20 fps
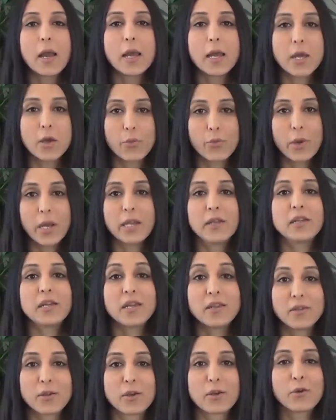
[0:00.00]
it rained
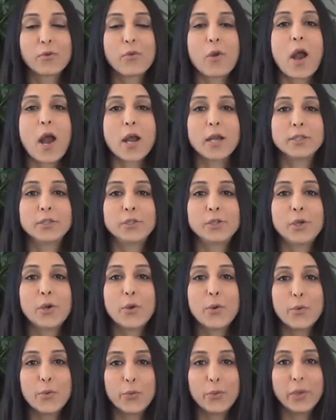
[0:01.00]
in the garage
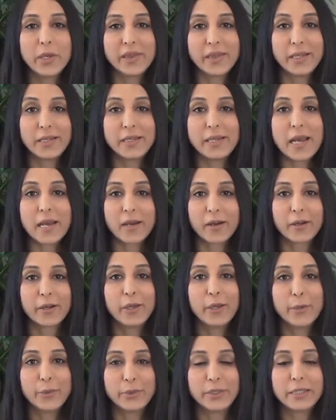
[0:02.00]
with the deck
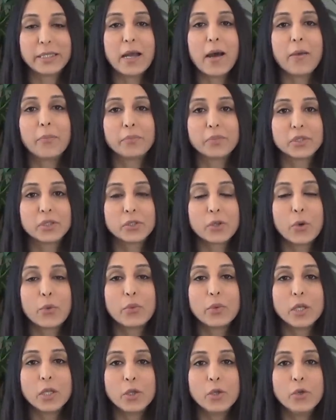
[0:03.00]
closed up. So
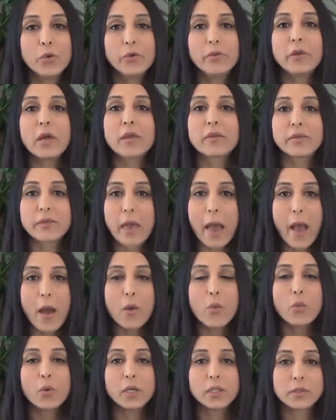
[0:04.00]
we knew that
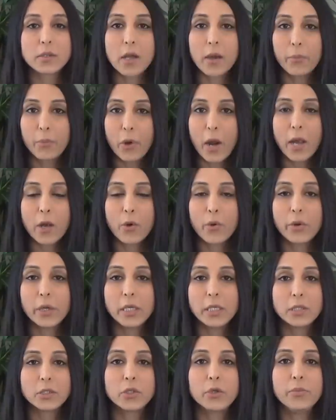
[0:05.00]
that was a
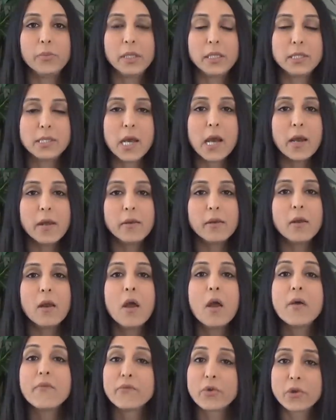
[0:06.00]
priority to be done
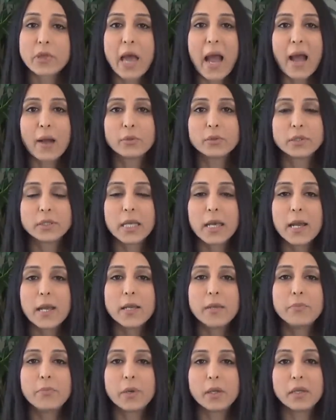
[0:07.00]
for the
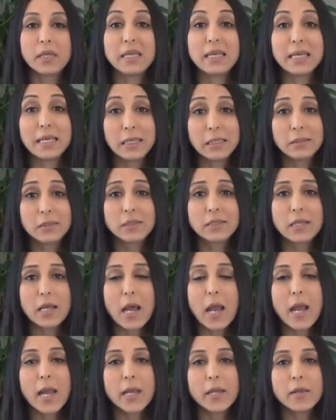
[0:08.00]
outside, but
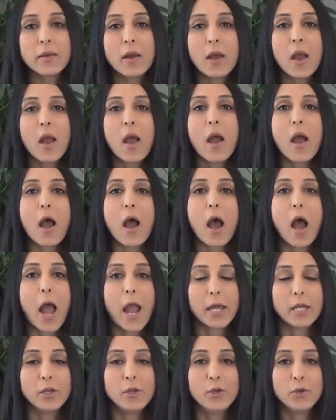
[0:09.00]
inside,
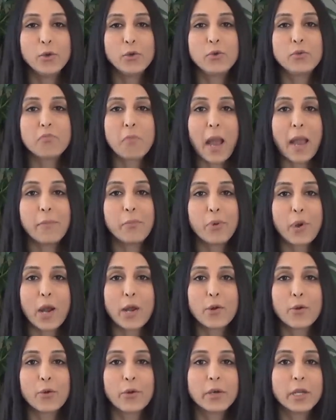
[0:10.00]
I knew my
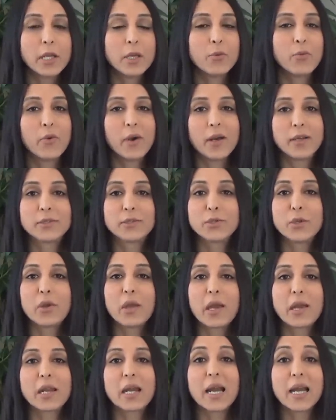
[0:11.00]
priority was to
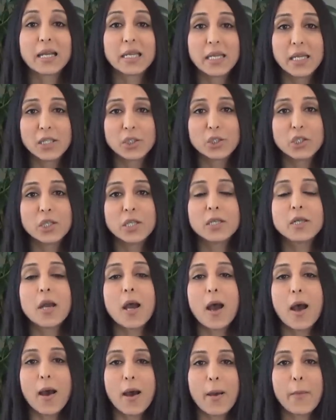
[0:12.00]
get a kitchen
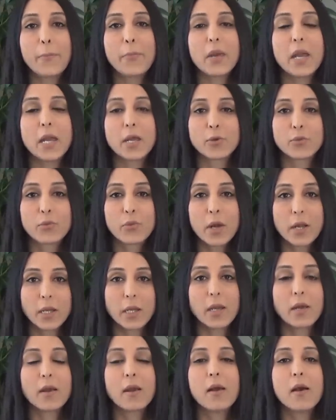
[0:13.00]
up and
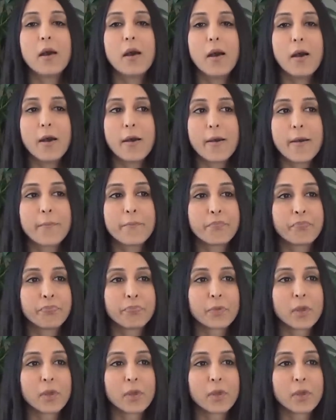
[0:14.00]
running um,